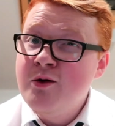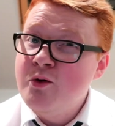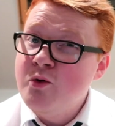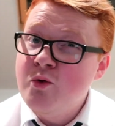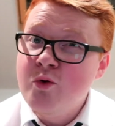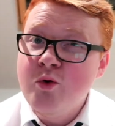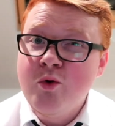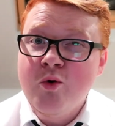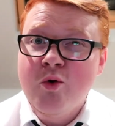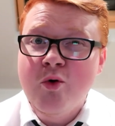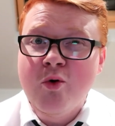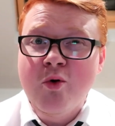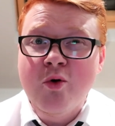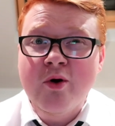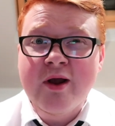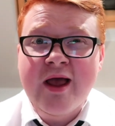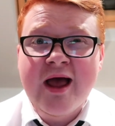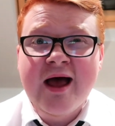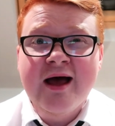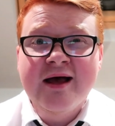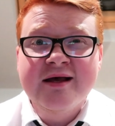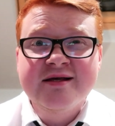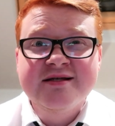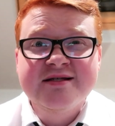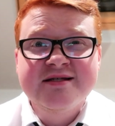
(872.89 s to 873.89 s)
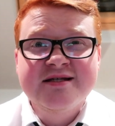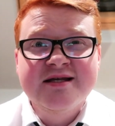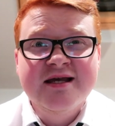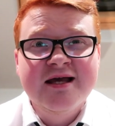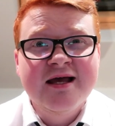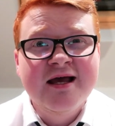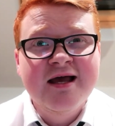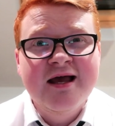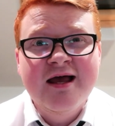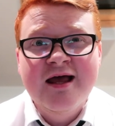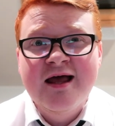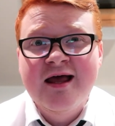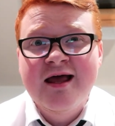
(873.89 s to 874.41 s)
Oh, yes.
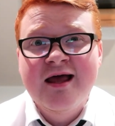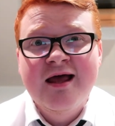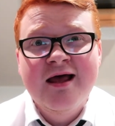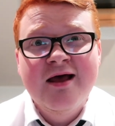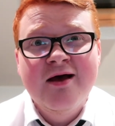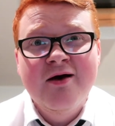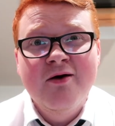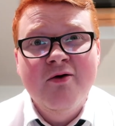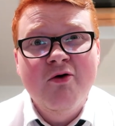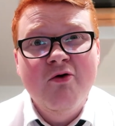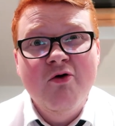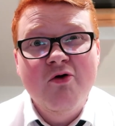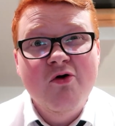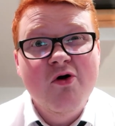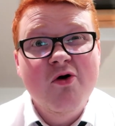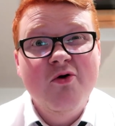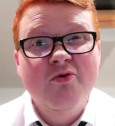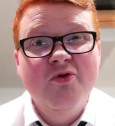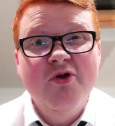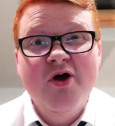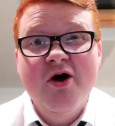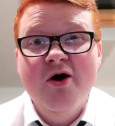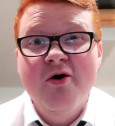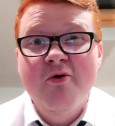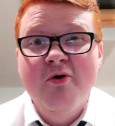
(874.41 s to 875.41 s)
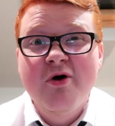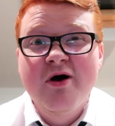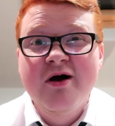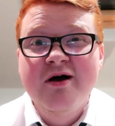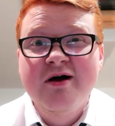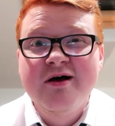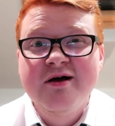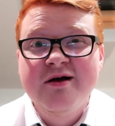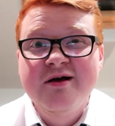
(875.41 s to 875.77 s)
Or oh, no.